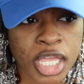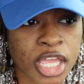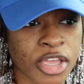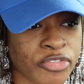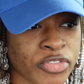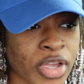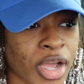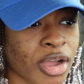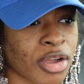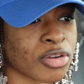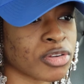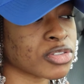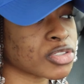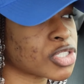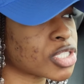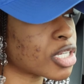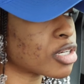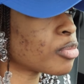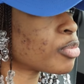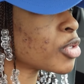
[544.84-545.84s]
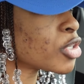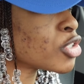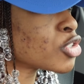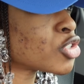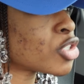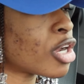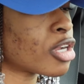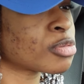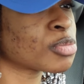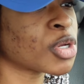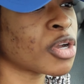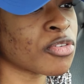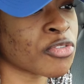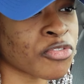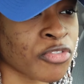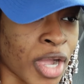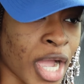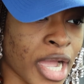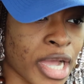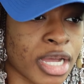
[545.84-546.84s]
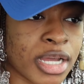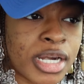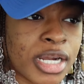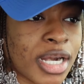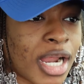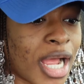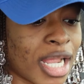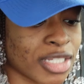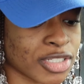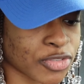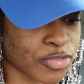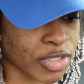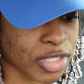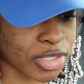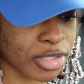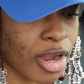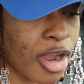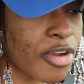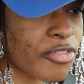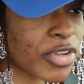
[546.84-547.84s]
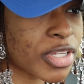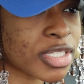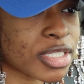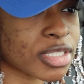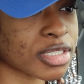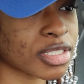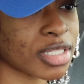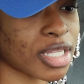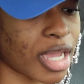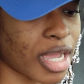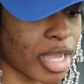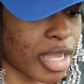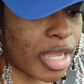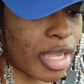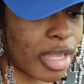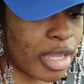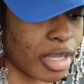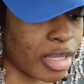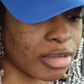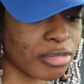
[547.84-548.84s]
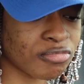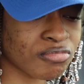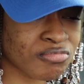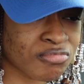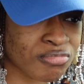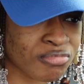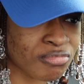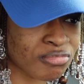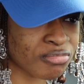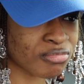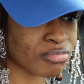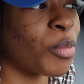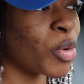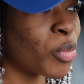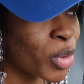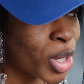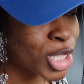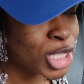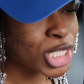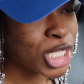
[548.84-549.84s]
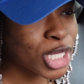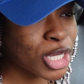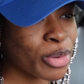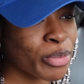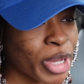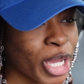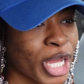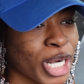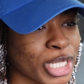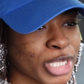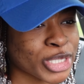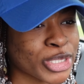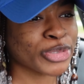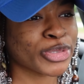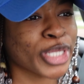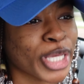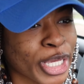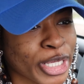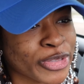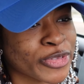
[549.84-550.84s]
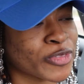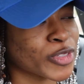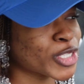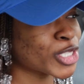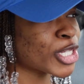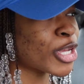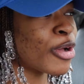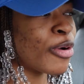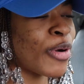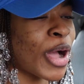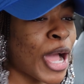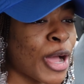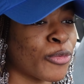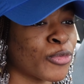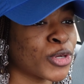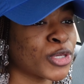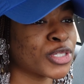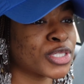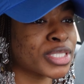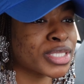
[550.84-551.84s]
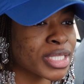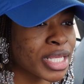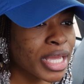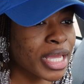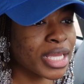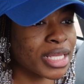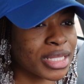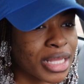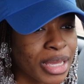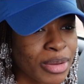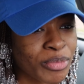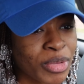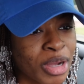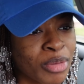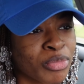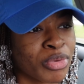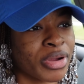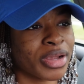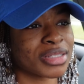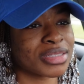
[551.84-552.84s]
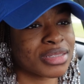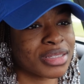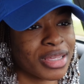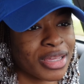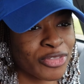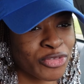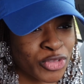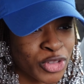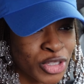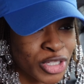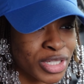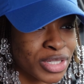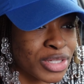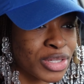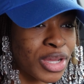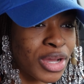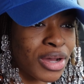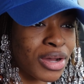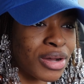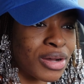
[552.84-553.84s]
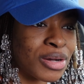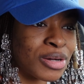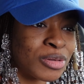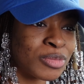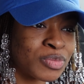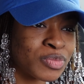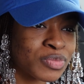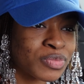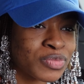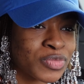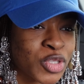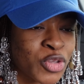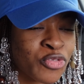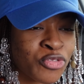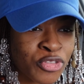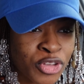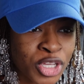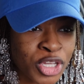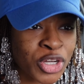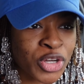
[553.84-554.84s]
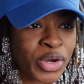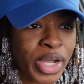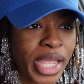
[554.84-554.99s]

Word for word: If y'all gonna sit up here and charge me over $500 for service, like but one thing about it, two things for sure. I will say that my brakes definitely um, feel